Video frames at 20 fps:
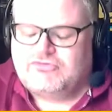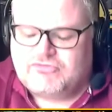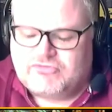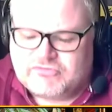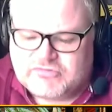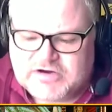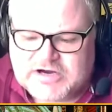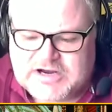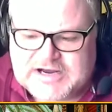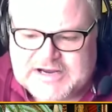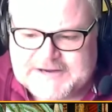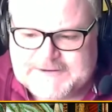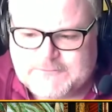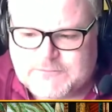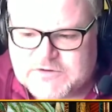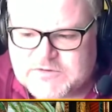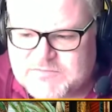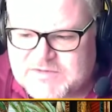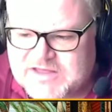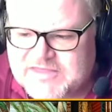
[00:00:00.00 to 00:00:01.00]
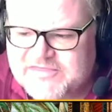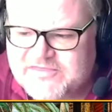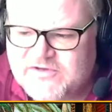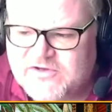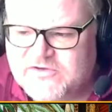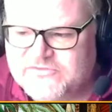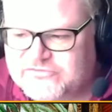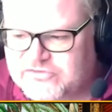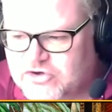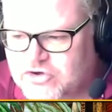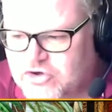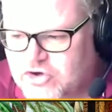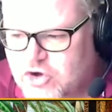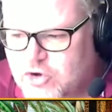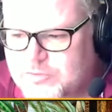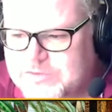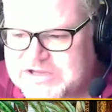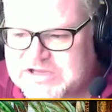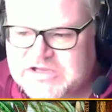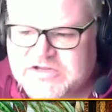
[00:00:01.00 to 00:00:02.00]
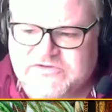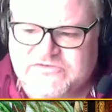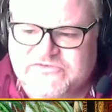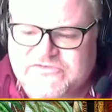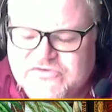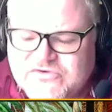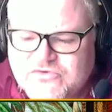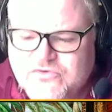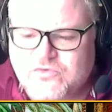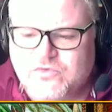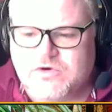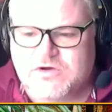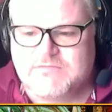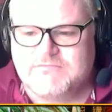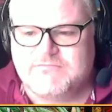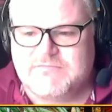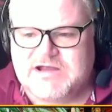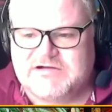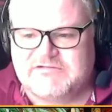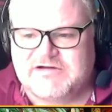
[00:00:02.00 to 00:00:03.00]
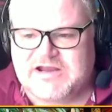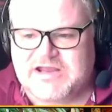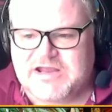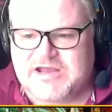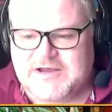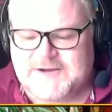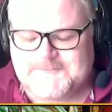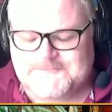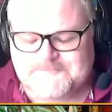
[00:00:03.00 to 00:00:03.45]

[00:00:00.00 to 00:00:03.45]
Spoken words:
Right, what are my thoughts on Coming to America?